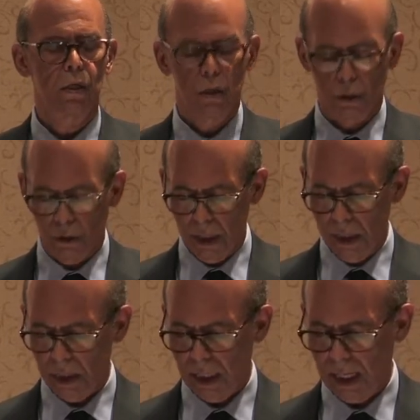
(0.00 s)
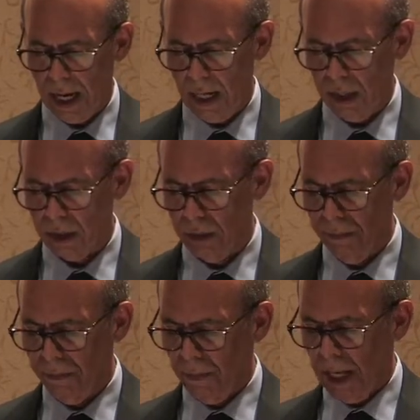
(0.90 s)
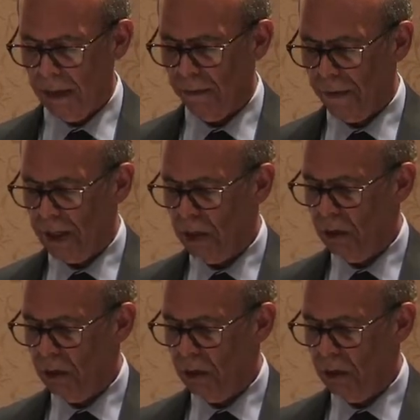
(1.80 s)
degrees in college. And Fund